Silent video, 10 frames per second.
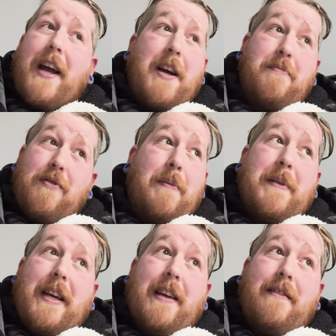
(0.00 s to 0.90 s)
And I'll
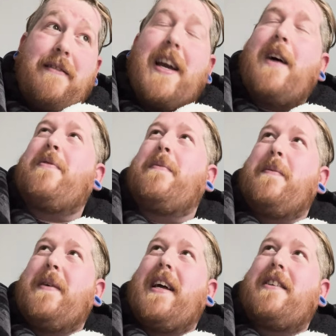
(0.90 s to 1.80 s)
probably, yeah, I probably
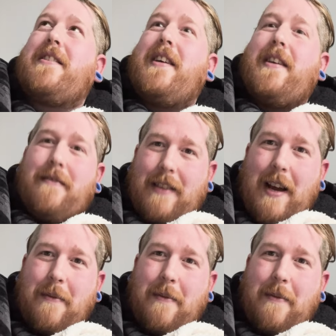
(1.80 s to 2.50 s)
will actually. Yeah, I